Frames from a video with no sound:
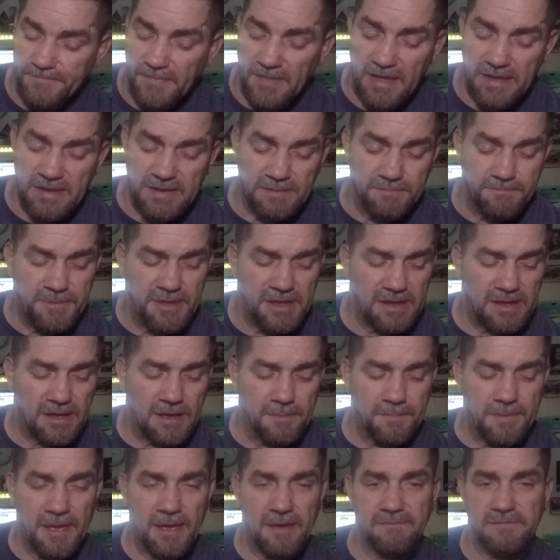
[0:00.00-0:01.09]
I can pick
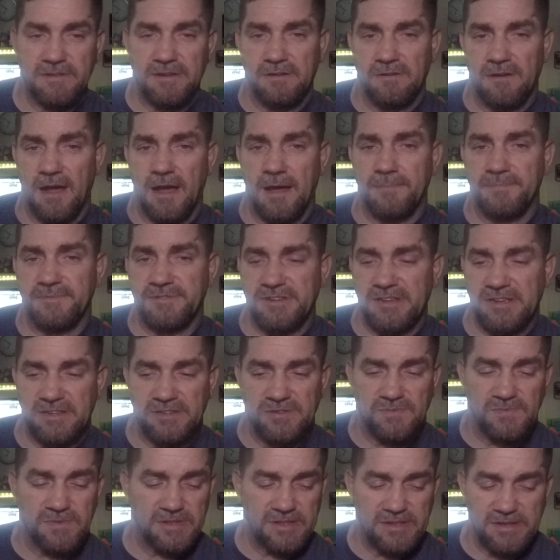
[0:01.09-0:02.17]
up heavier
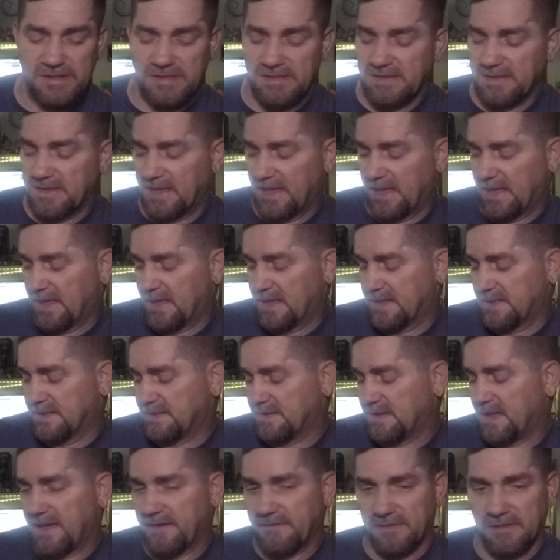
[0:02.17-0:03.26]
objects with it and
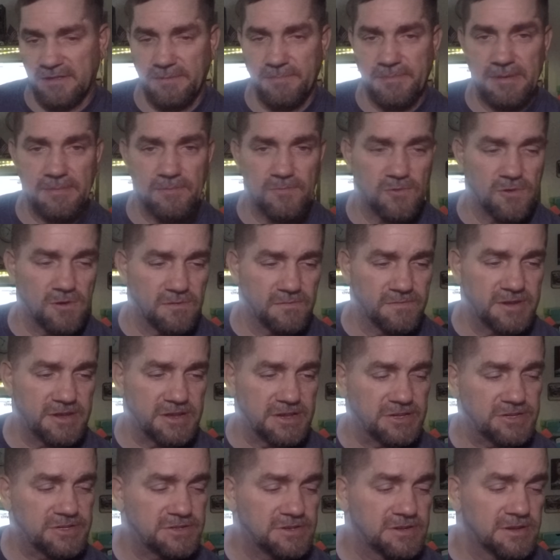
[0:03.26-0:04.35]
have a little bit more
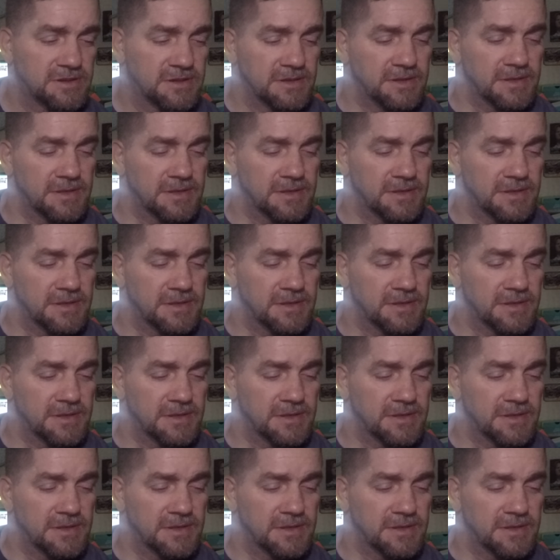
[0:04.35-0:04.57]
reach